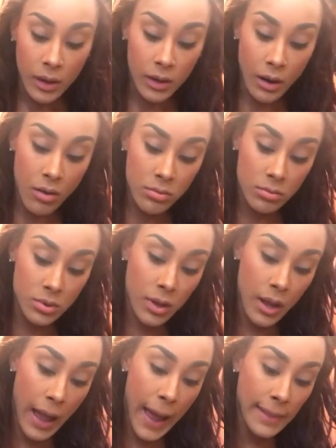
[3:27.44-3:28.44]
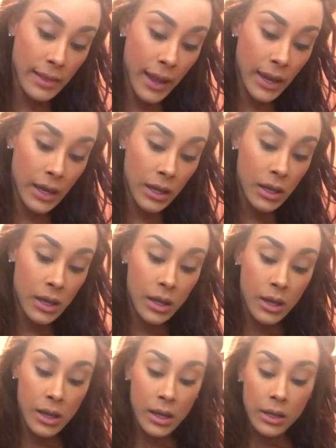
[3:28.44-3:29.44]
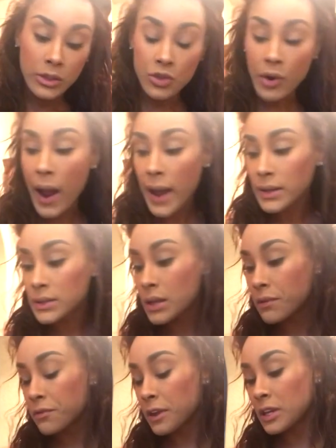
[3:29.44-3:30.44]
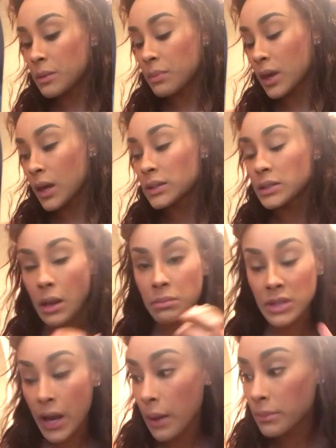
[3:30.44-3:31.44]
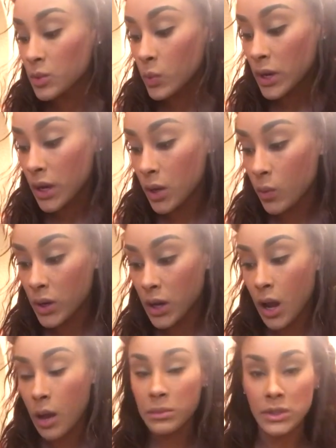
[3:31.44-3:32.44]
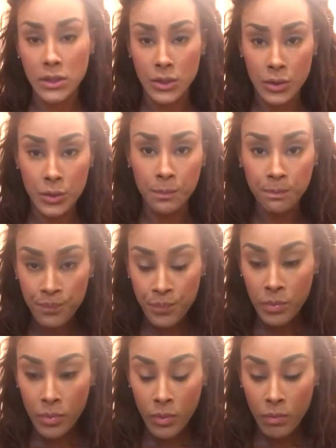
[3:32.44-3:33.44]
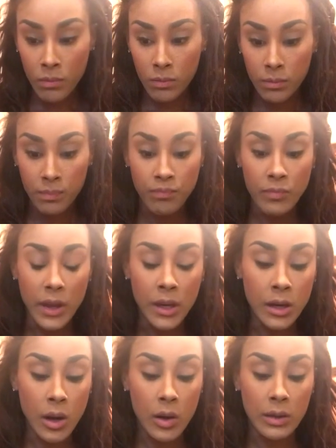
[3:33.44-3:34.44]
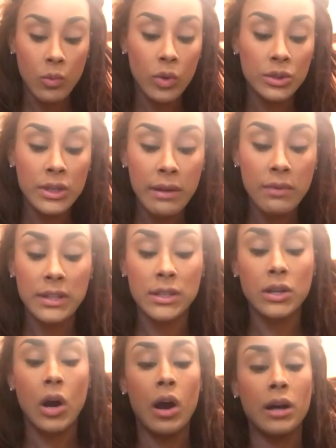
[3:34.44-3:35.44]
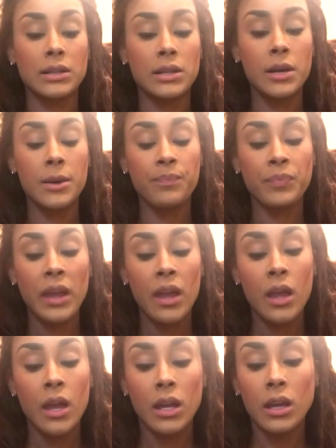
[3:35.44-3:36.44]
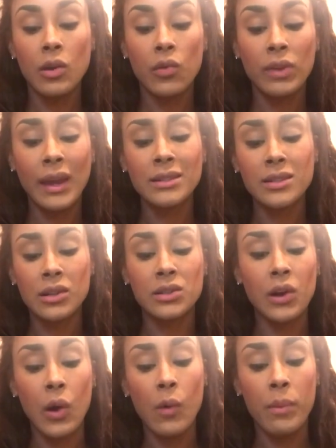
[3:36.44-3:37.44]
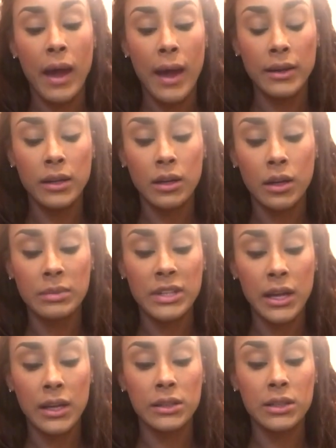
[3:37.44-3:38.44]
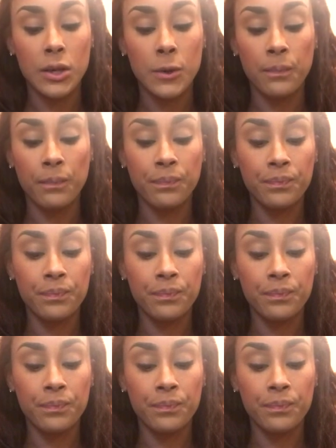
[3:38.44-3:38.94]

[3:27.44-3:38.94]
You know, I like dried is convenient because sometimes when, when it comes to, you know, and we'll give this a toss, you know, things start to go bad. You know what I'm saying? So